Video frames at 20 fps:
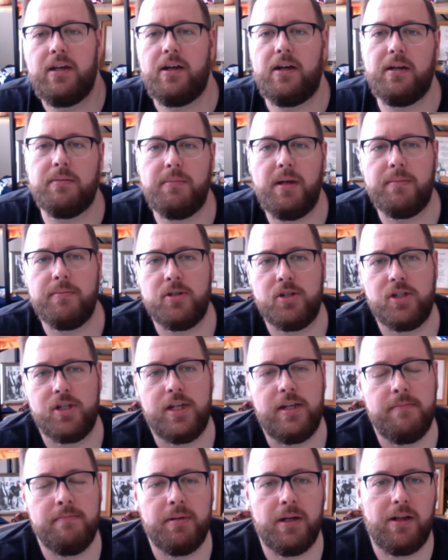on my
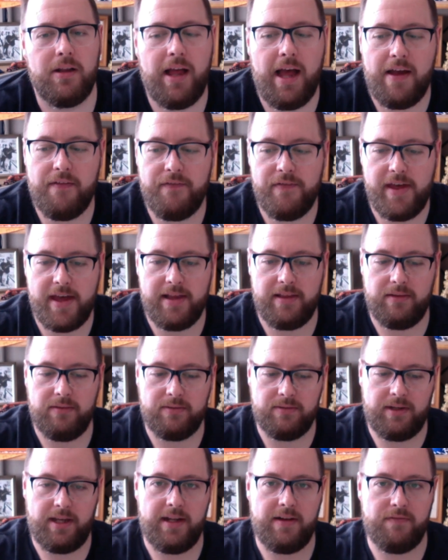machine, but I'll have that
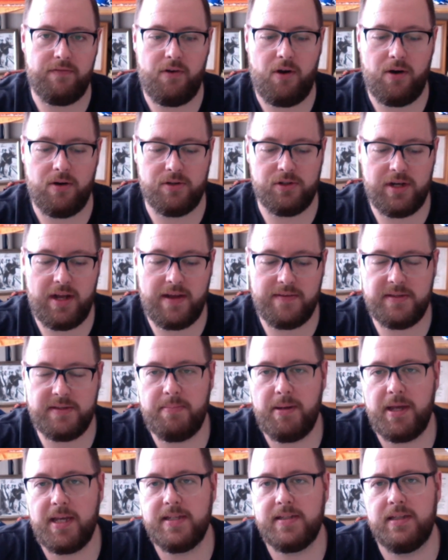little kind of hard drive
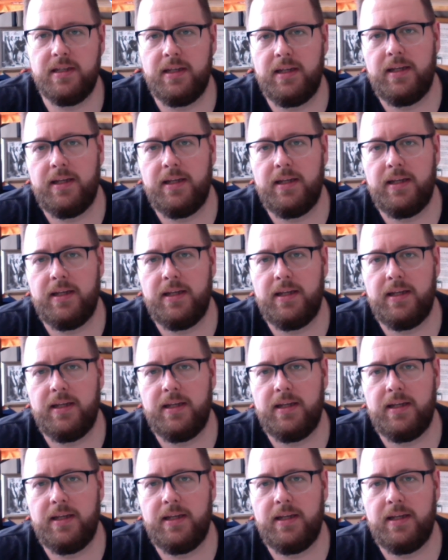space.